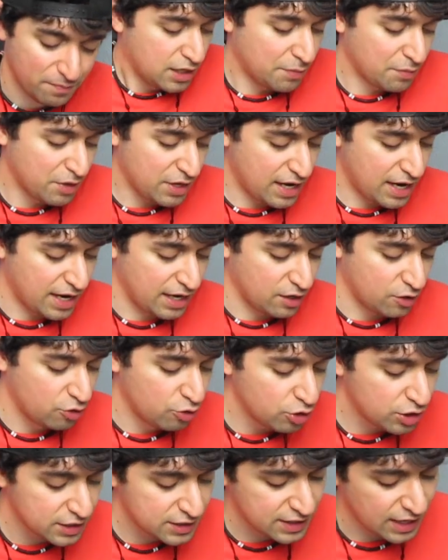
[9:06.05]
Number 9.
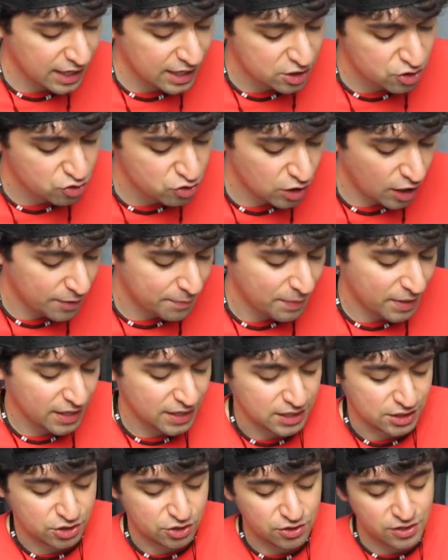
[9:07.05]
Who decided to drop
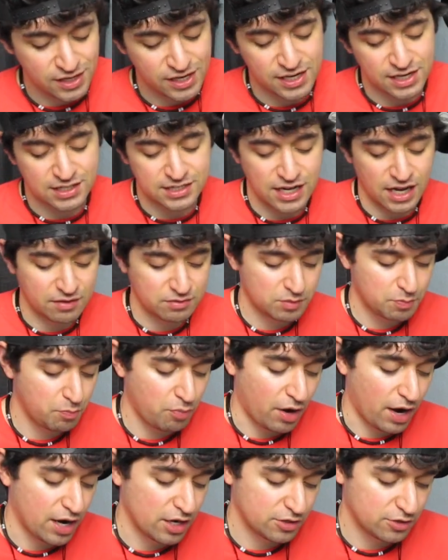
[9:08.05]
out of the Chunin exams
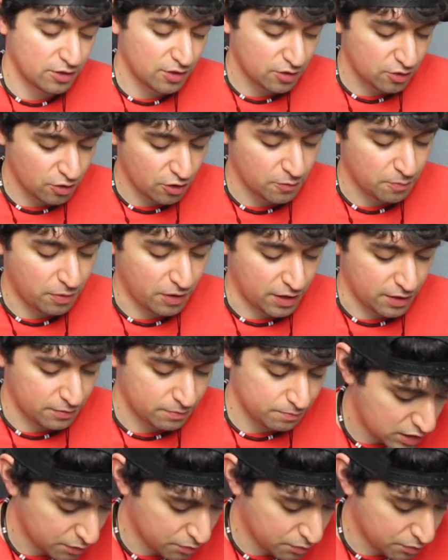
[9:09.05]
prior to the third part?